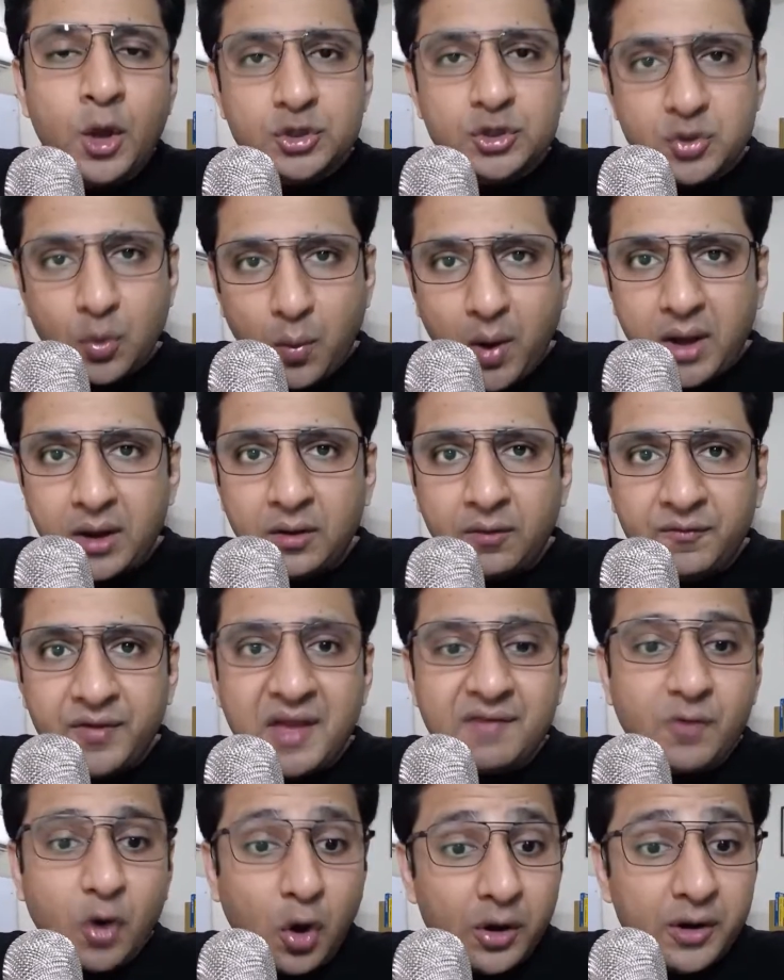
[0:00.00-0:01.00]
So one, we
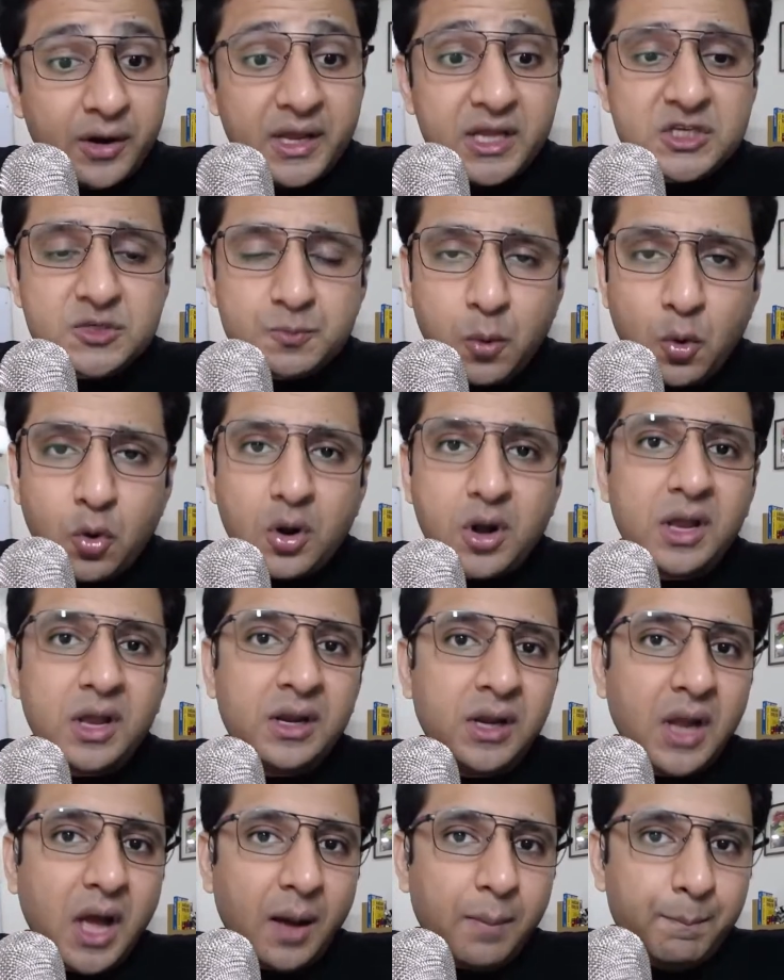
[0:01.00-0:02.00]
have already
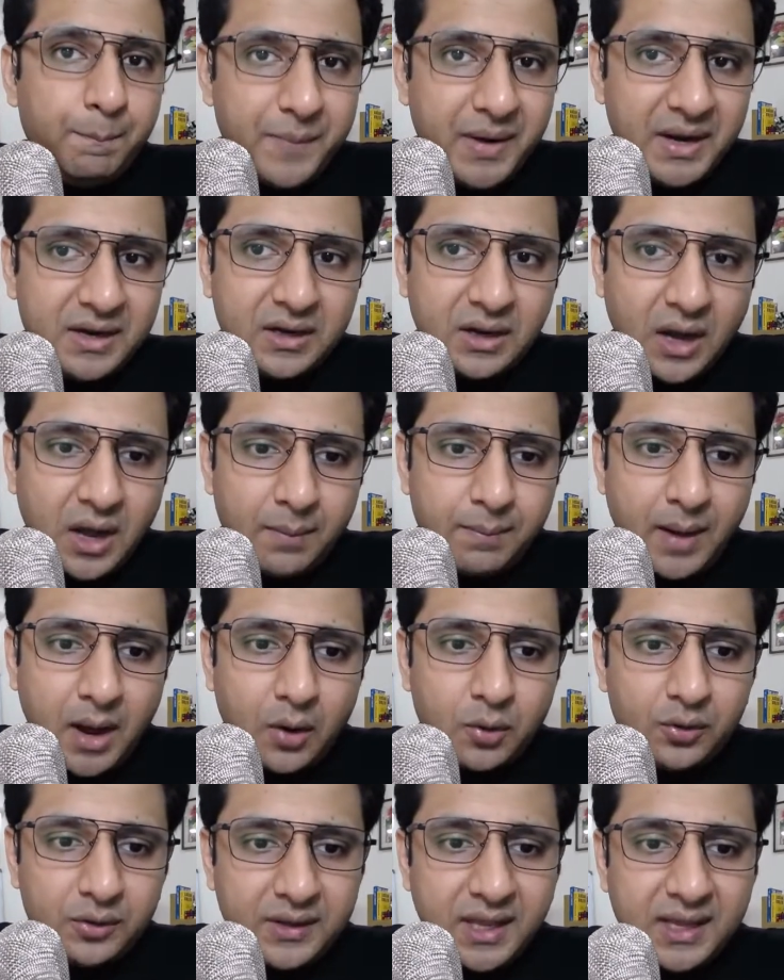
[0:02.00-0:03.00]
spoken a bit
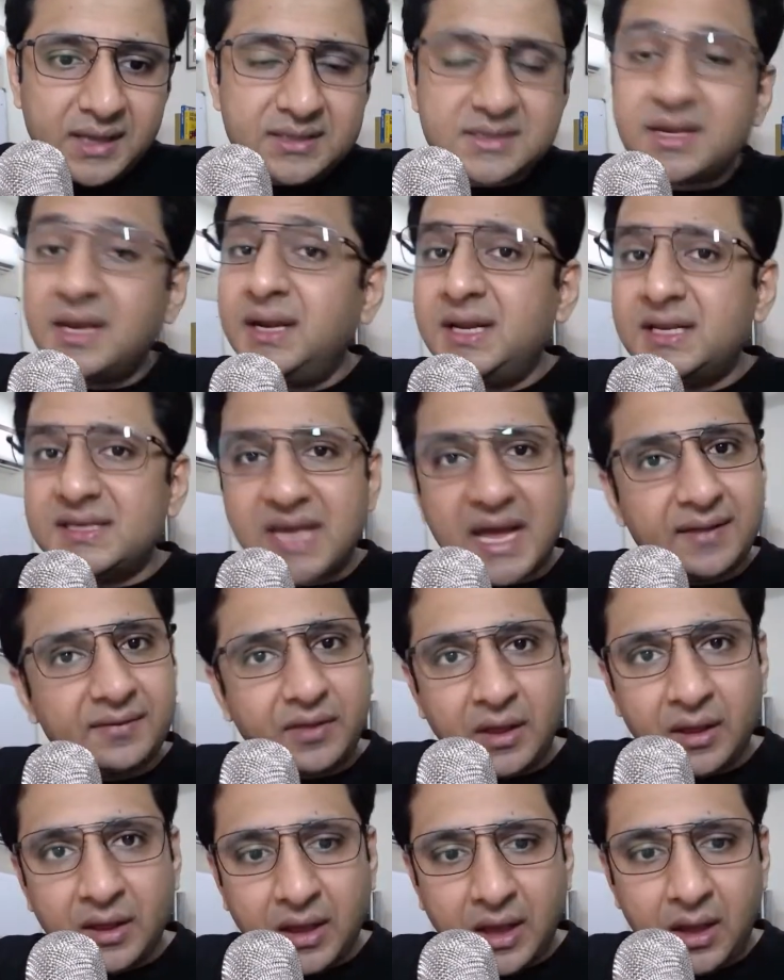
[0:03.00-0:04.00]
about this in design
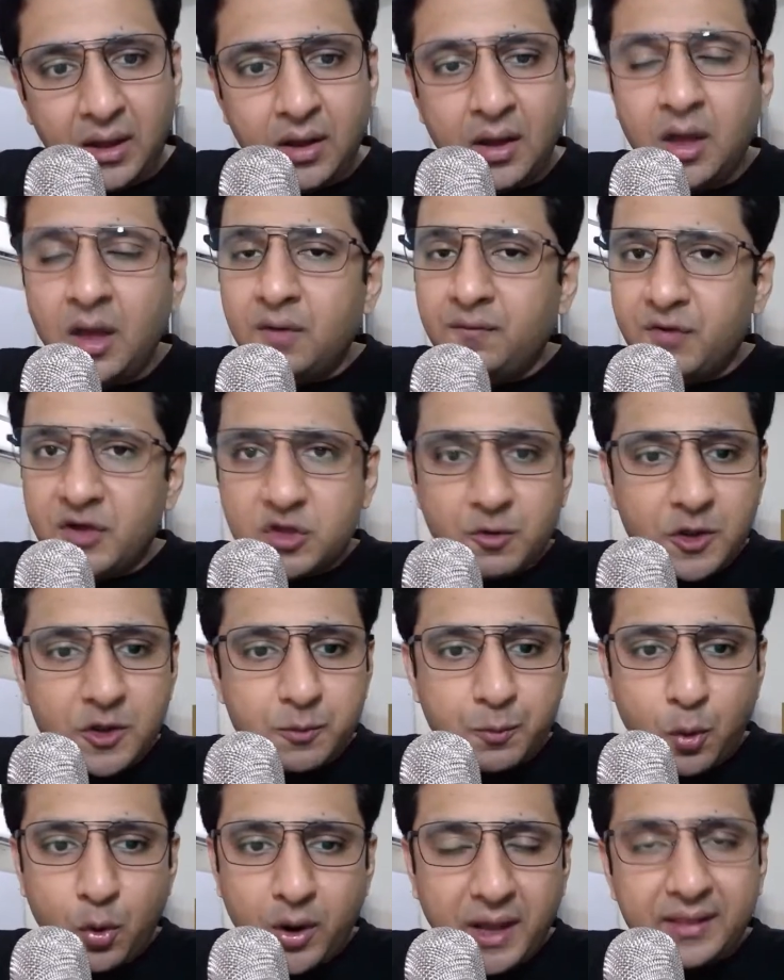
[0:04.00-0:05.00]
thinking, which we
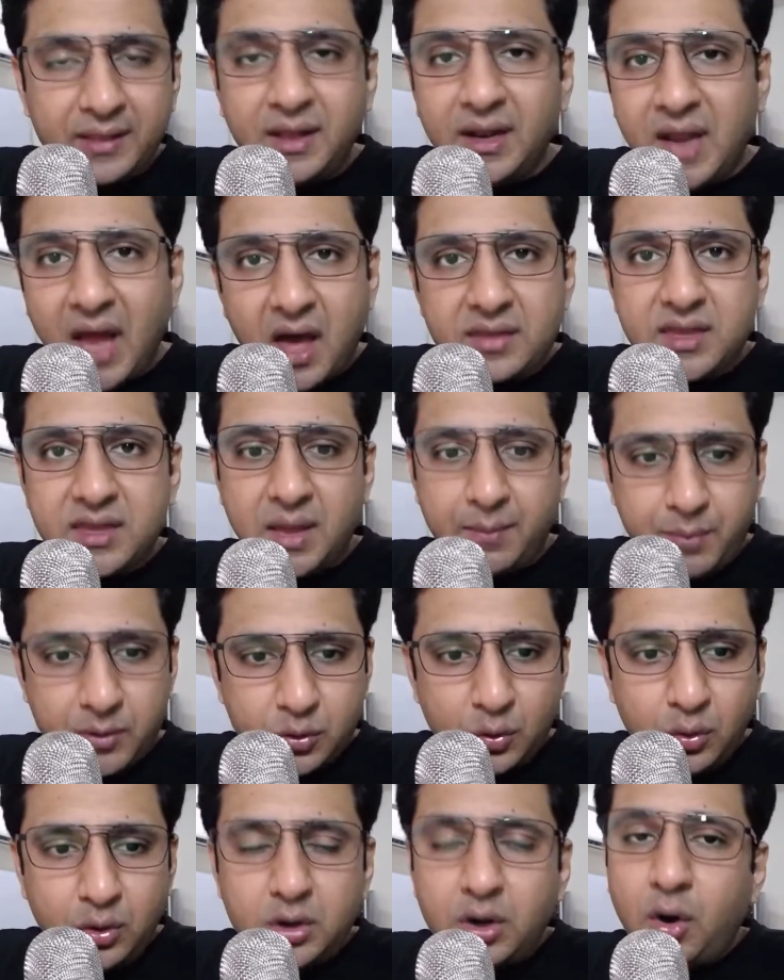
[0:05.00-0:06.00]
spoke in the last
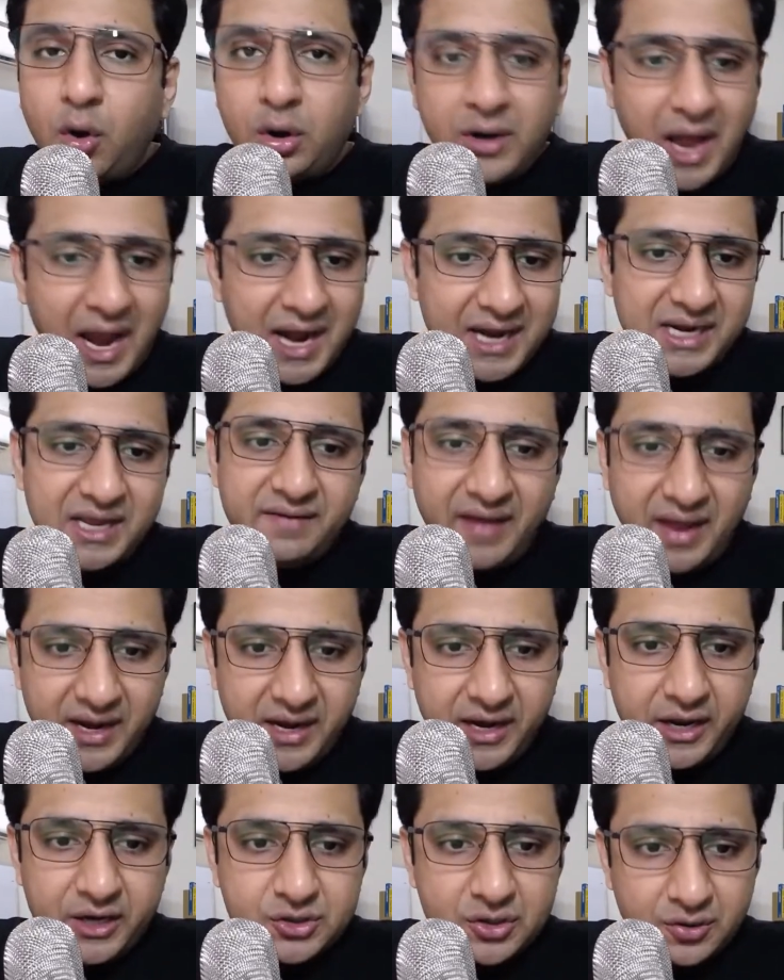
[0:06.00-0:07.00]
episode on idea
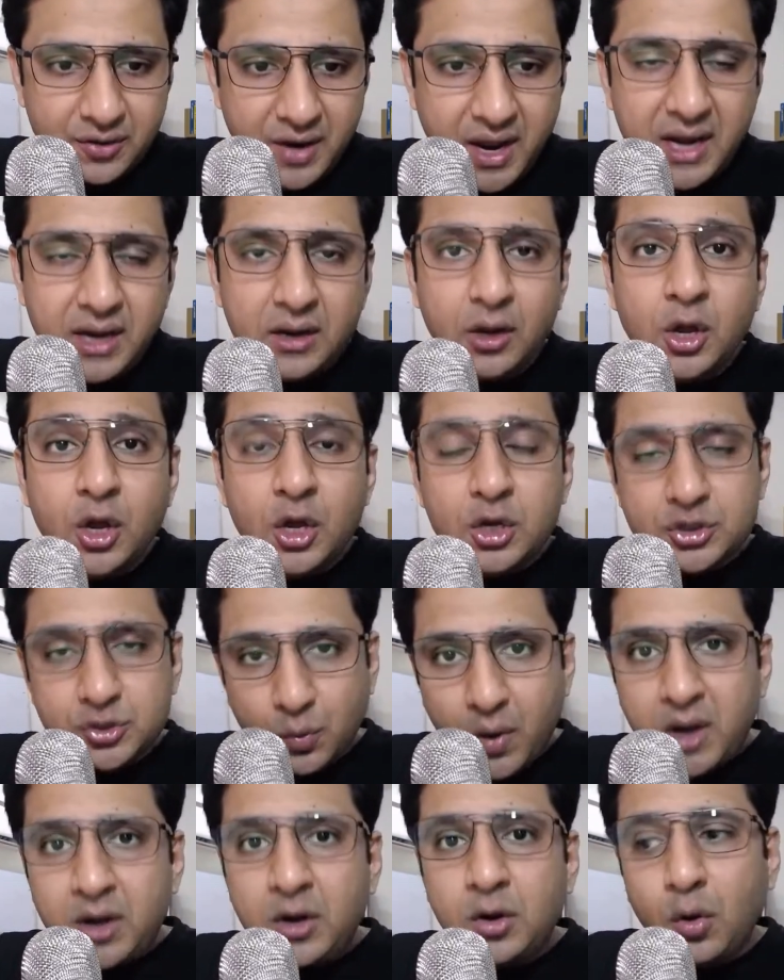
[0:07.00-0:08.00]
validation, right? So
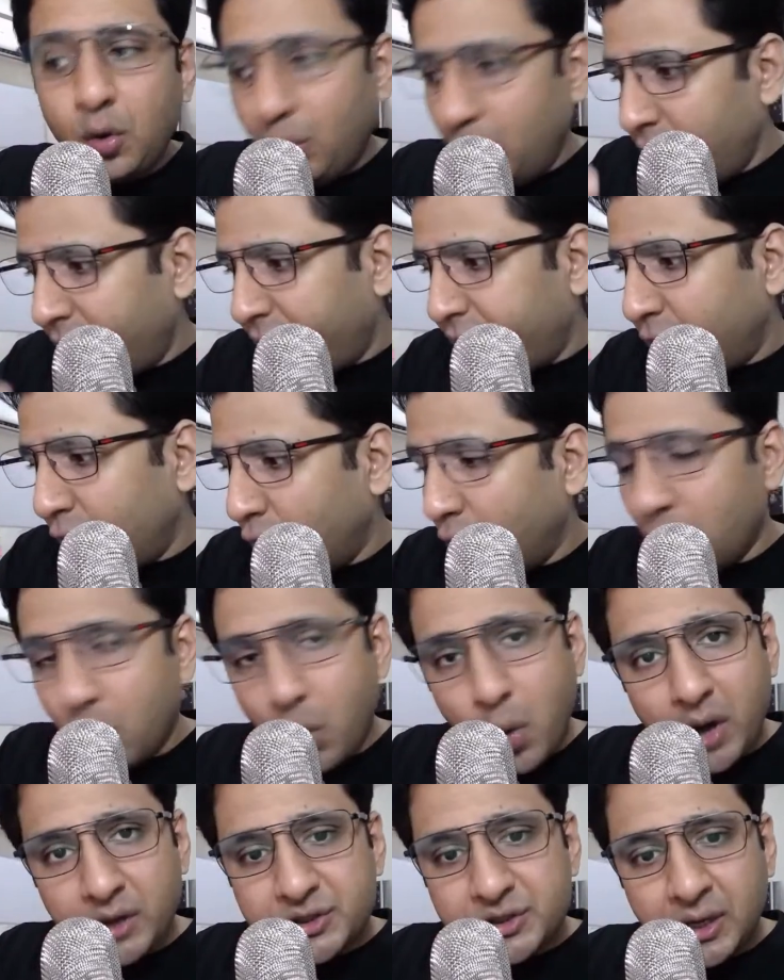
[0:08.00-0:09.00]
one, all of you who are
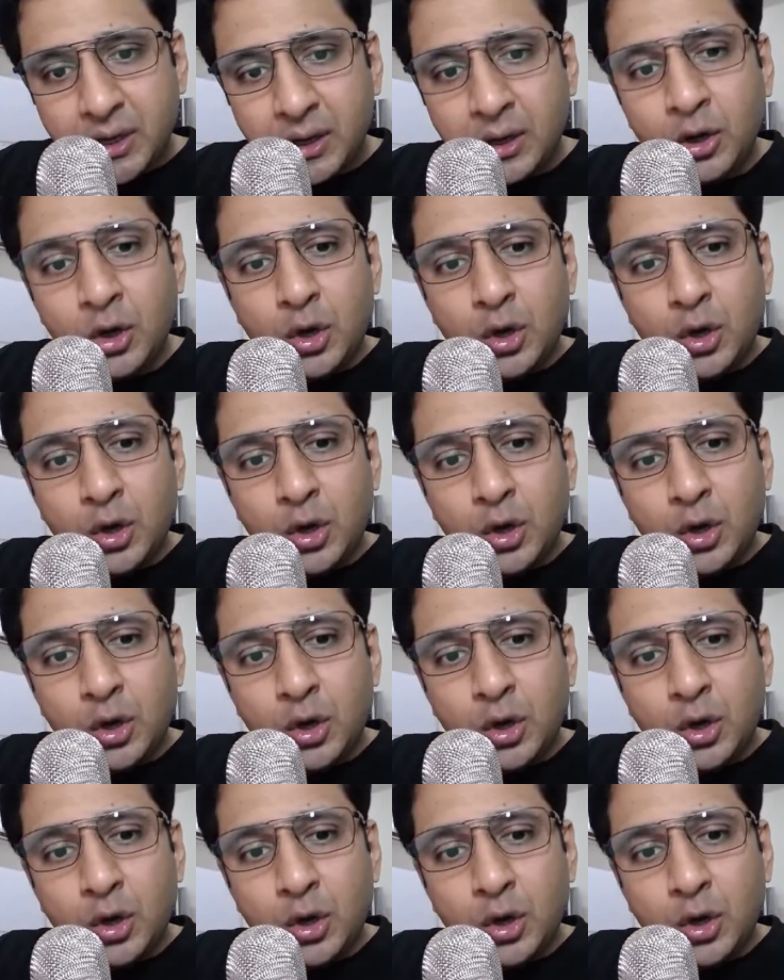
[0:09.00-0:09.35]
watching,